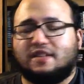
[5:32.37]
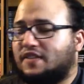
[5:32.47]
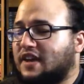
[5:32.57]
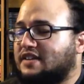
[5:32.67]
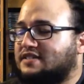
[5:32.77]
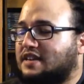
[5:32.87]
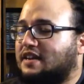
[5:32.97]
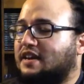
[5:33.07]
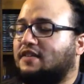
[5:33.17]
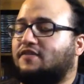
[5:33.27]
the thing is,
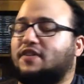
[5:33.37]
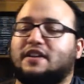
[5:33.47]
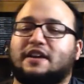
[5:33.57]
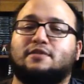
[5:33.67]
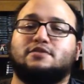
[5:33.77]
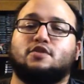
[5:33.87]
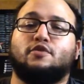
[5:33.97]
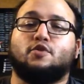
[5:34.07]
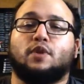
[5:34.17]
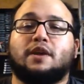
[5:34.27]
I, I feel like I was
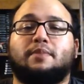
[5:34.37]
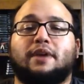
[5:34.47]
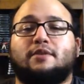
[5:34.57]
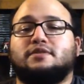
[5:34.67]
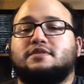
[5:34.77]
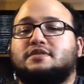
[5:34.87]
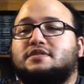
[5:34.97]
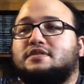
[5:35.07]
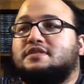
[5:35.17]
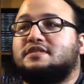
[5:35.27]
overweight, but I
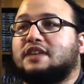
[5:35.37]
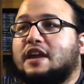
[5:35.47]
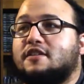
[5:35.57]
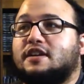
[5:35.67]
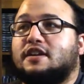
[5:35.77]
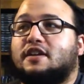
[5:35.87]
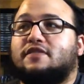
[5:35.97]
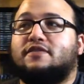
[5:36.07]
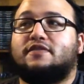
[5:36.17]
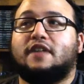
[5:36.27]
was scary
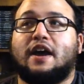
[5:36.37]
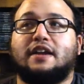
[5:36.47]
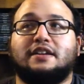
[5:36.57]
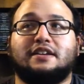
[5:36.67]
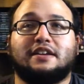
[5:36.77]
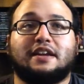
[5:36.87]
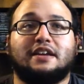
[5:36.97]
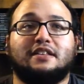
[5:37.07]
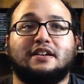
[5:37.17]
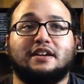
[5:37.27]
enough that I didn't
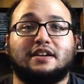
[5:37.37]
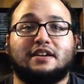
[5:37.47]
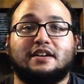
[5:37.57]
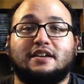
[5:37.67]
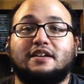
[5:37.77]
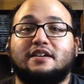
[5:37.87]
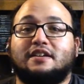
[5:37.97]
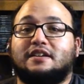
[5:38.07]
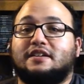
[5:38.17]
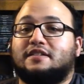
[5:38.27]
get like
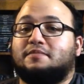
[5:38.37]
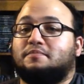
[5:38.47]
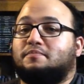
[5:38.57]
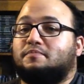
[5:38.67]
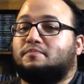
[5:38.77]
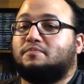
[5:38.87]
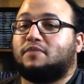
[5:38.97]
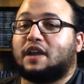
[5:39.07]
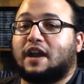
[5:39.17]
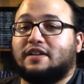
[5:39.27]

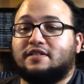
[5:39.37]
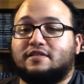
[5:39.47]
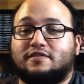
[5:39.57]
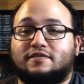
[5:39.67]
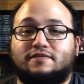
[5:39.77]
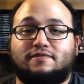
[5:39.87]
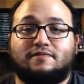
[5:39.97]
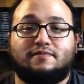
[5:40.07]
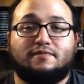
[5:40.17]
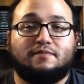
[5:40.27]
the kind of
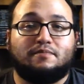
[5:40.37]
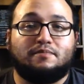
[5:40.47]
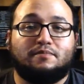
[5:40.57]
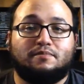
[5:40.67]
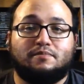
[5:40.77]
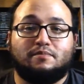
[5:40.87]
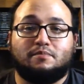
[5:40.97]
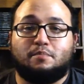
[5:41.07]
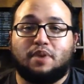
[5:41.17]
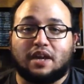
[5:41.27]

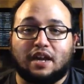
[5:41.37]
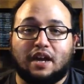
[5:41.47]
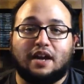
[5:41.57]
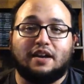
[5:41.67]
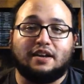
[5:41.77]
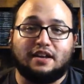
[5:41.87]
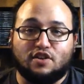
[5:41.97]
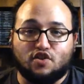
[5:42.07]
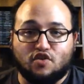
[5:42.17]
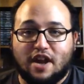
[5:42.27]
picking on
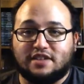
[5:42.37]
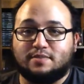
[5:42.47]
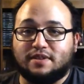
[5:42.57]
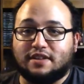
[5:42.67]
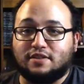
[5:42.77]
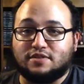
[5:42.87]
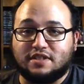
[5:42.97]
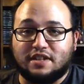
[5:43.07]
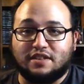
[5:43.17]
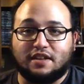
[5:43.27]
and harassment that you
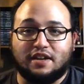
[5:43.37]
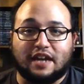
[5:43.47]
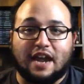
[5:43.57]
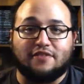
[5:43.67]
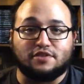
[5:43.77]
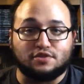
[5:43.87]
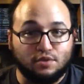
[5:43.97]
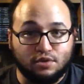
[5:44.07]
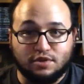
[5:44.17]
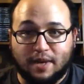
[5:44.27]
see in like after
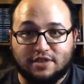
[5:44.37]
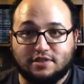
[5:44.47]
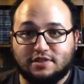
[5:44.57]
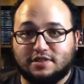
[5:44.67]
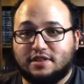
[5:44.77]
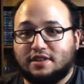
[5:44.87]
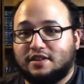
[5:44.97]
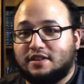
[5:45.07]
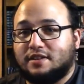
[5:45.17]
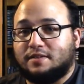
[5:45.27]
school specials
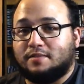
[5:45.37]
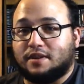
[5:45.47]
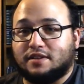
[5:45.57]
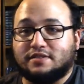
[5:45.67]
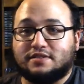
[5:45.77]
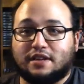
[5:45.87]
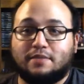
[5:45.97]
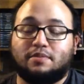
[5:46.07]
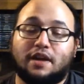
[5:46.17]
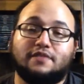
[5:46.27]
because
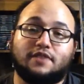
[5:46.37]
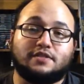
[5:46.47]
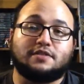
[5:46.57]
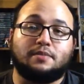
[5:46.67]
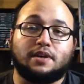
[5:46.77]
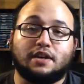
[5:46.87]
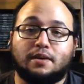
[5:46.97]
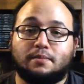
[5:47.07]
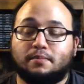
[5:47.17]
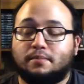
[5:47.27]
I'd probably fuck somebody up.